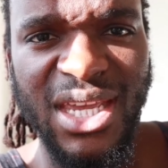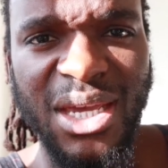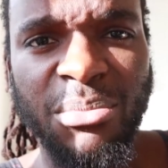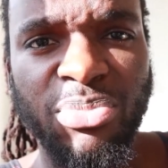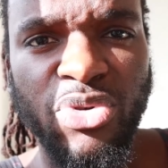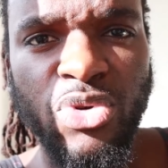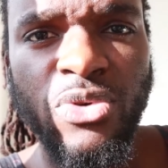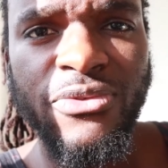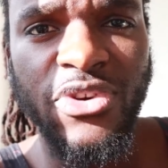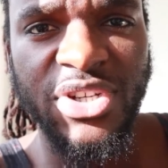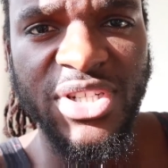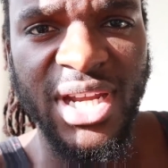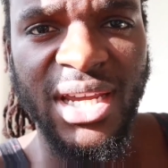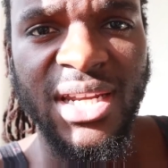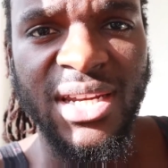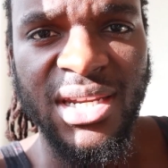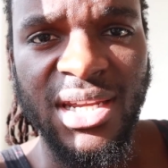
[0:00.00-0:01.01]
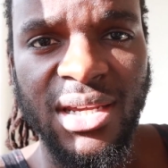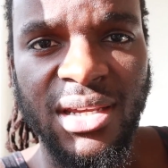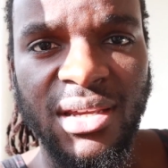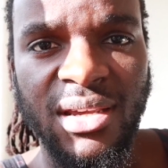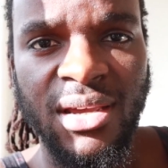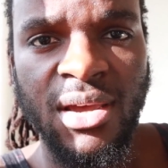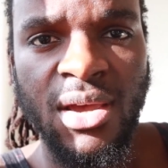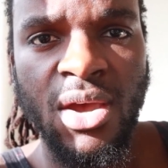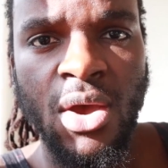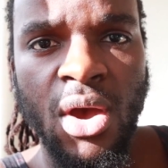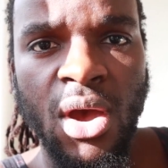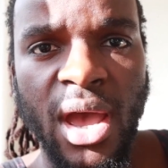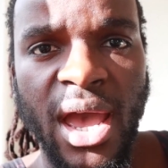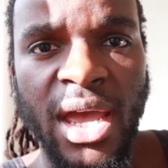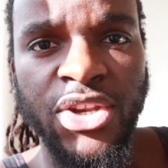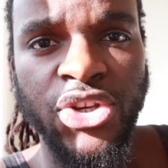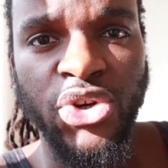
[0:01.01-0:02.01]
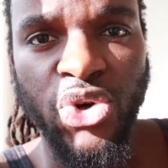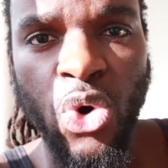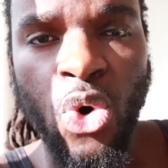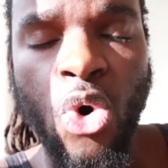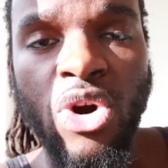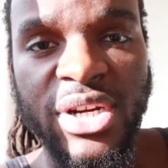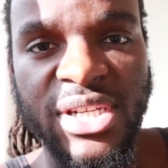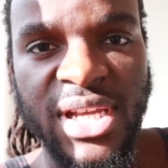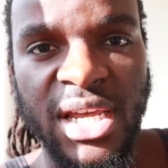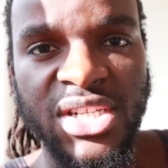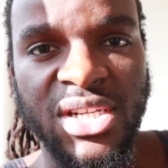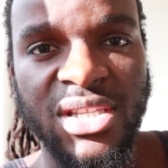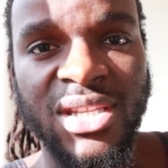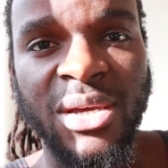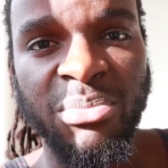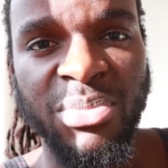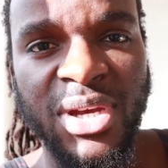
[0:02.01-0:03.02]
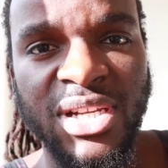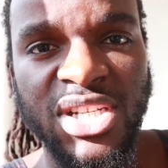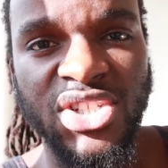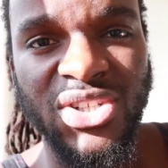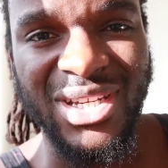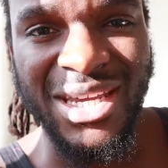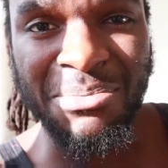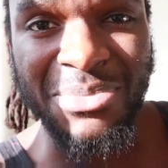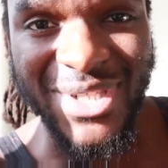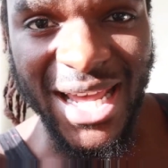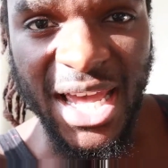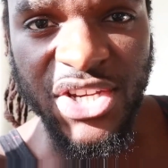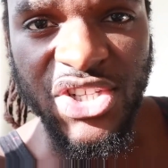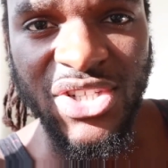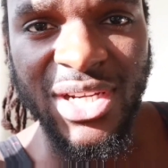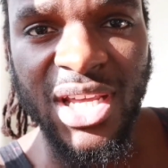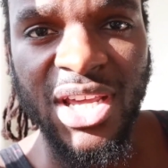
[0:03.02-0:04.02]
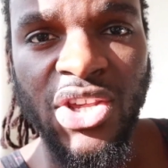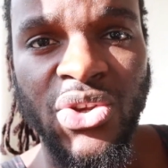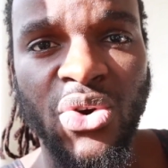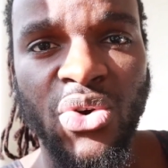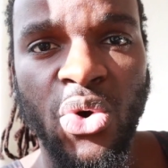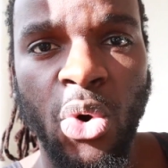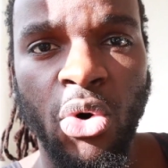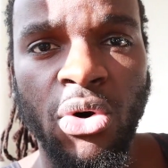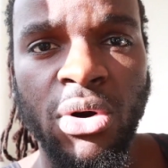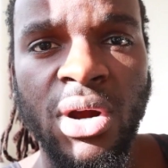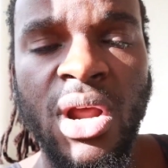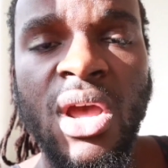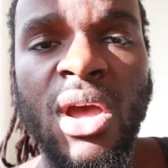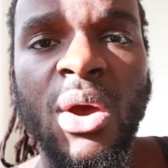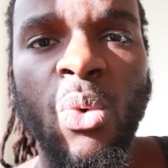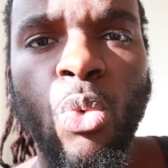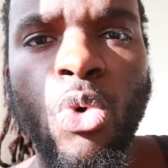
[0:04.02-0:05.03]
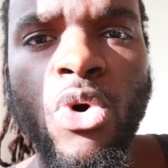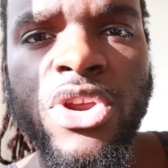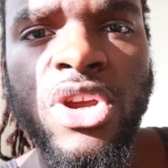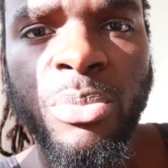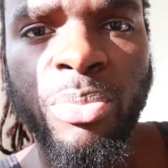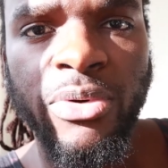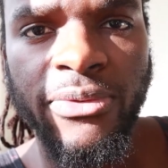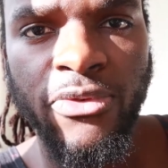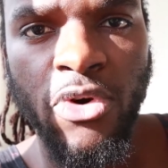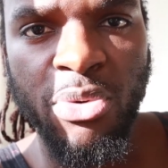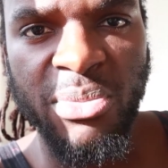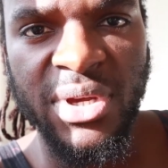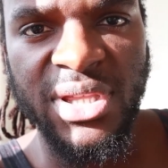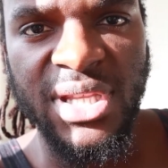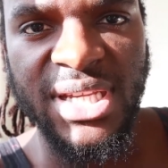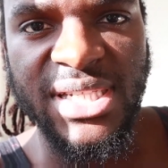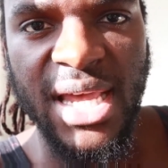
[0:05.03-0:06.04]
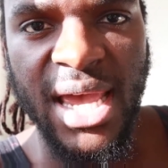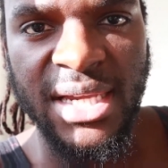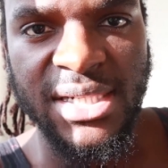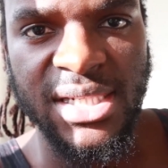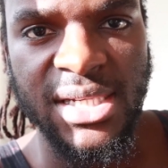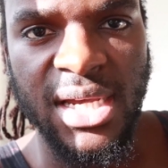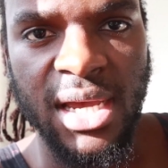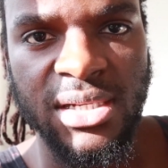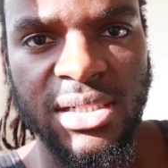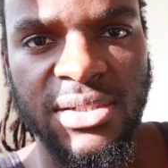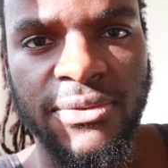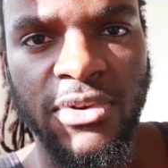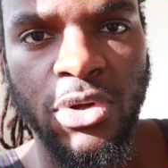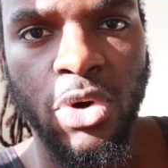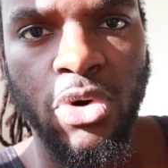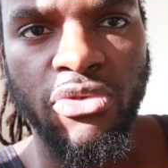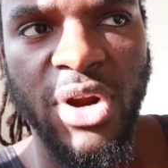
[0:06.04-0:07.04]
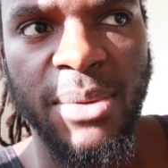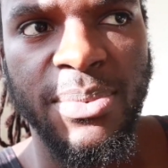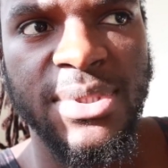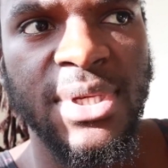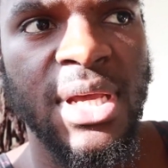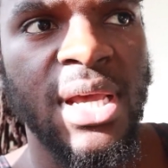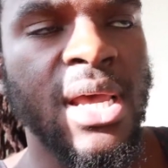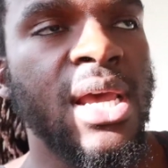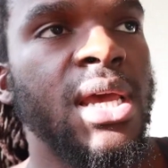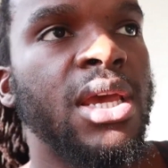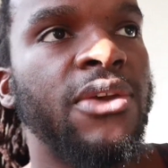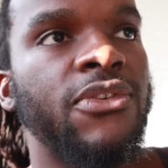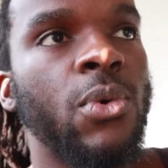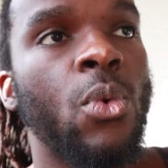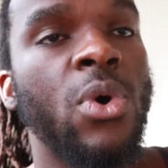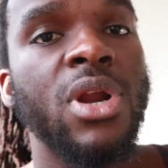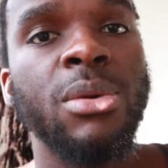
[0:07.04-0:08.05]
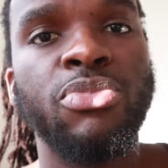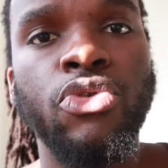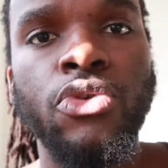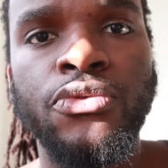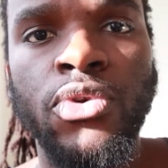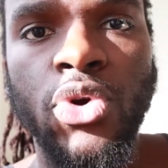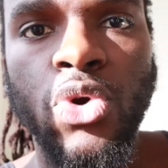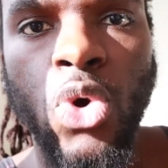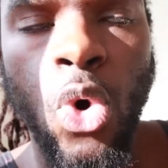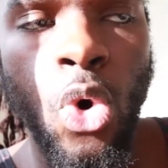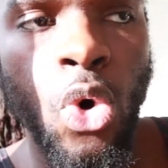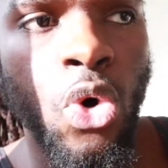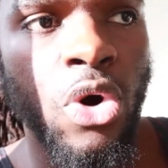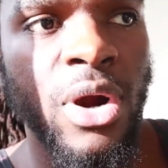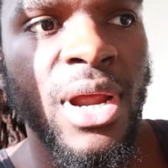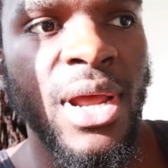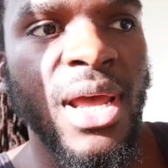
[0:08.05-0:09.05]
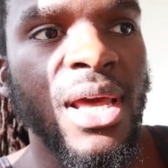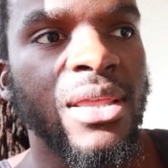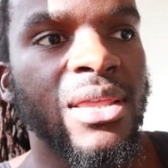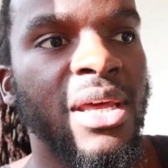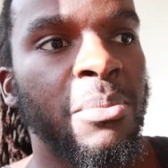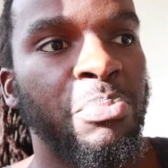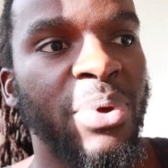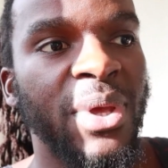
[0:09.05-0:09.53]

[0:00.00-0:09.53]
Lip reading: improve your technique and your core tension, the ability to keep tension in your core when you're performing these exercises for low reps. If you want to improve your core, then